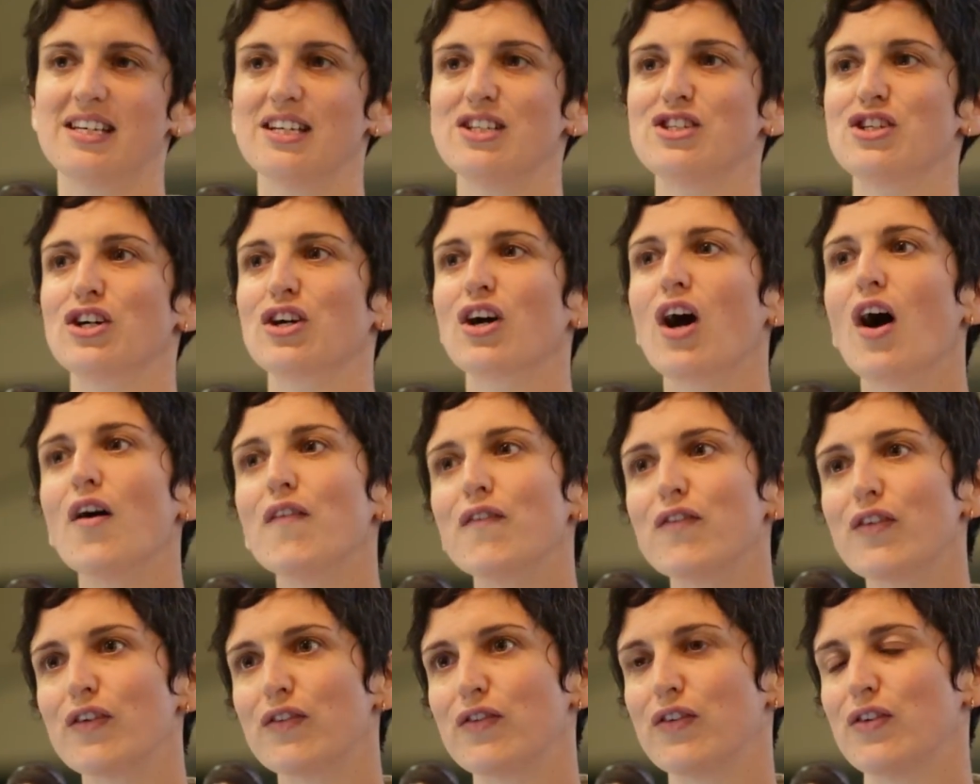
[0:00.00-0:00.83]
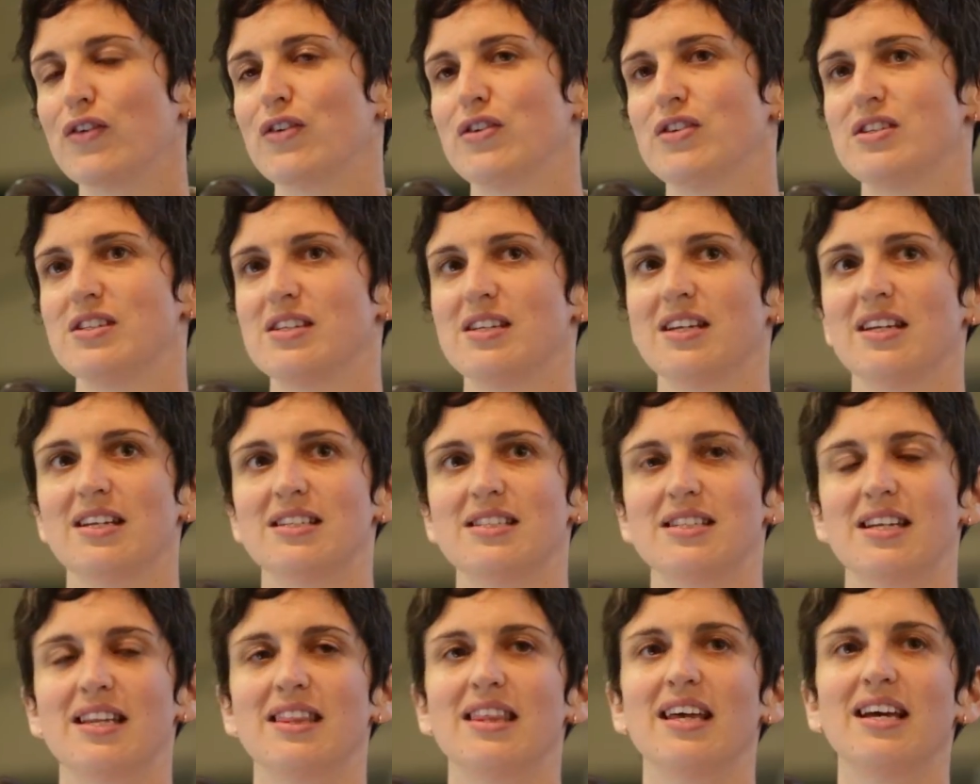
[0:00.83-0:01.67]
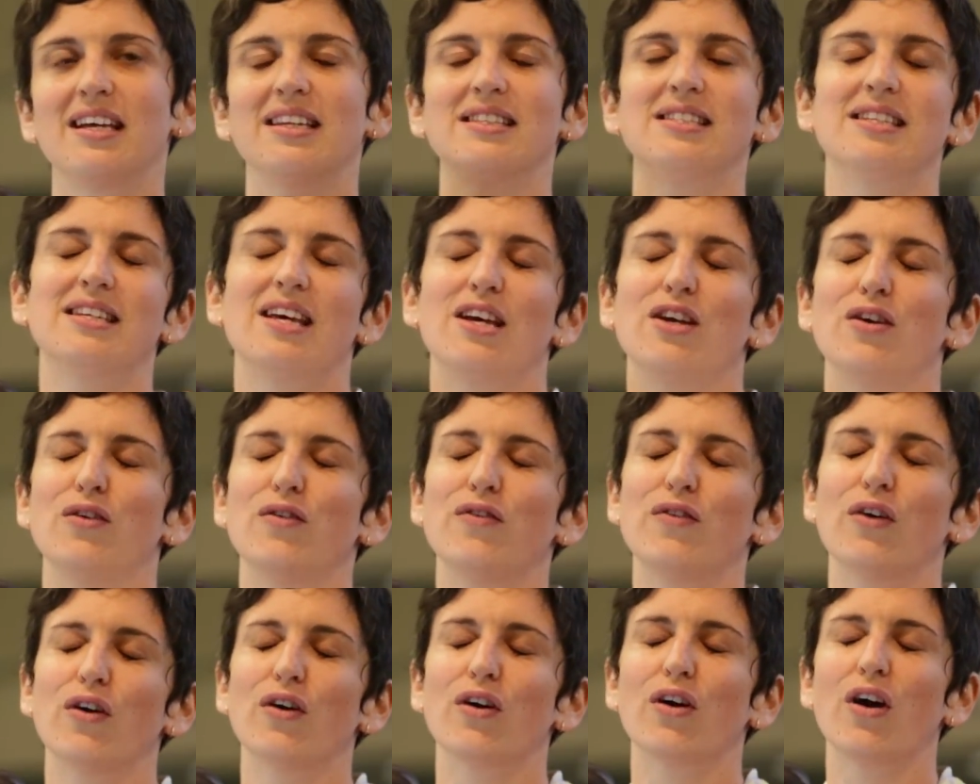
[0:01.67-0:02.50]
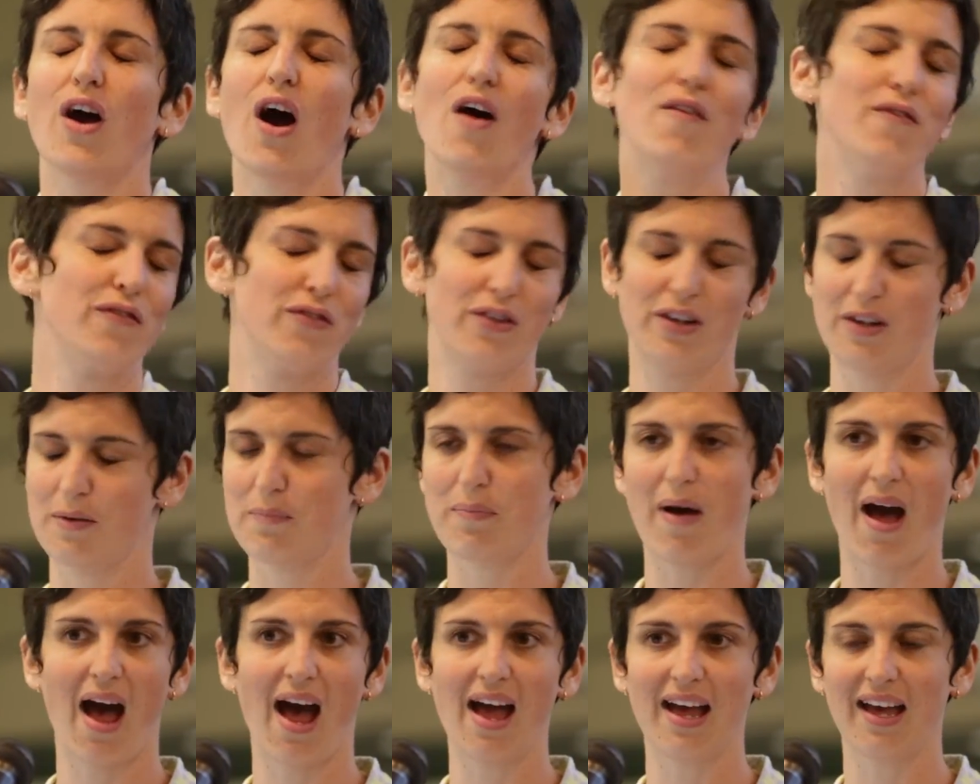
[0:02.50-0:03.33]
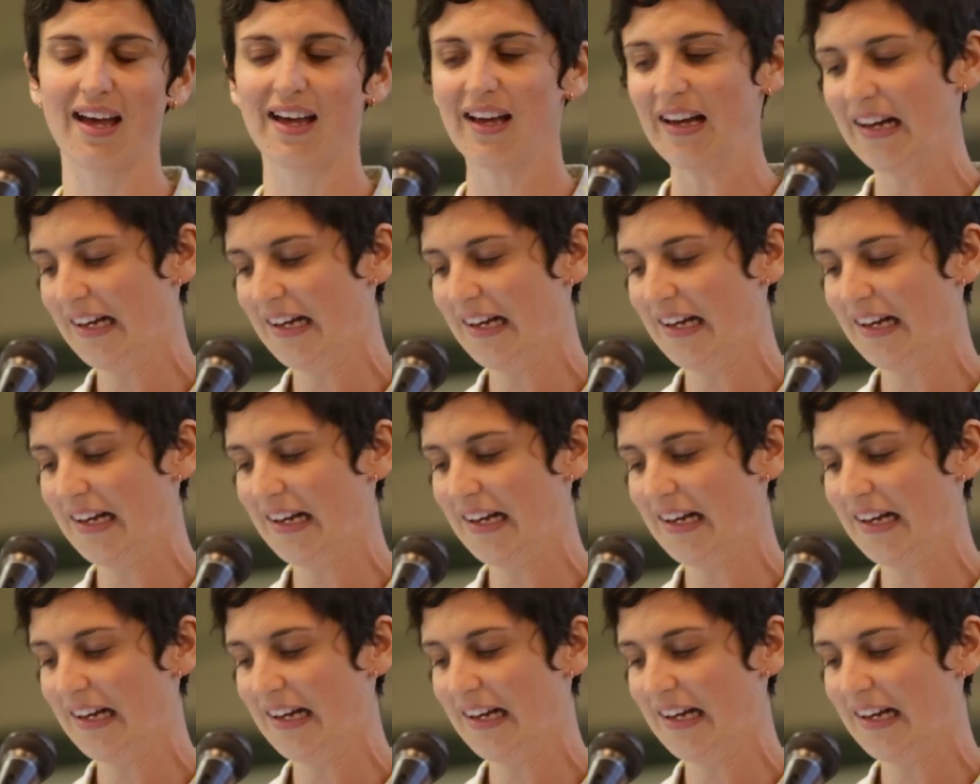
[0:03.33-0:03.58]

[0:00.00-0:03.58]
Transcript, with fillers: it's your comfort food and it's the things that you feel comforted by